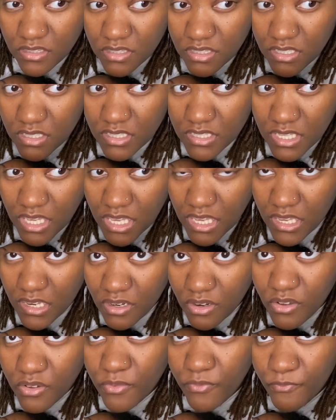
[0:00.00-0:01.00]
the
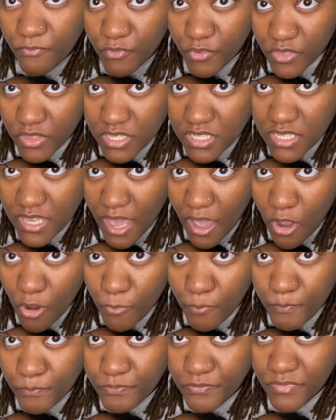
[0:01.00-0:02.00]
skin for the
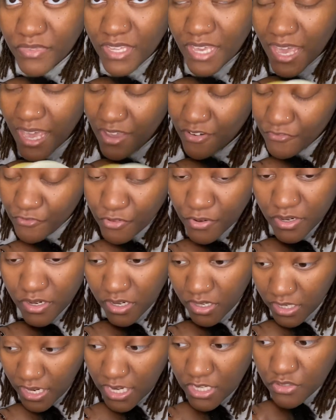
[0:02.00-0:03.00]
scalp and for your
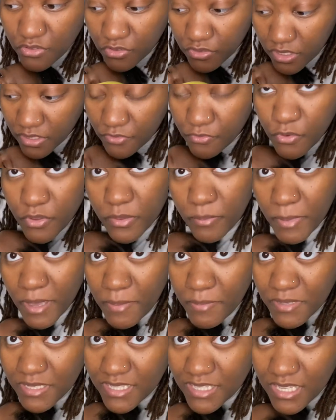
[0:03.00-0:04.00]
naturally for the
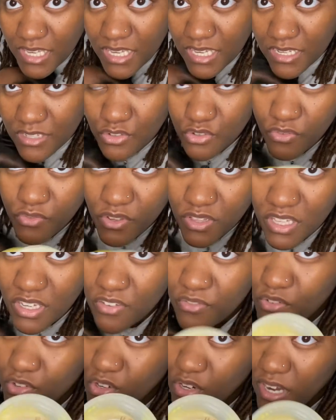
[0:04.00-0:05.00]
baby skin. So if you're looking for a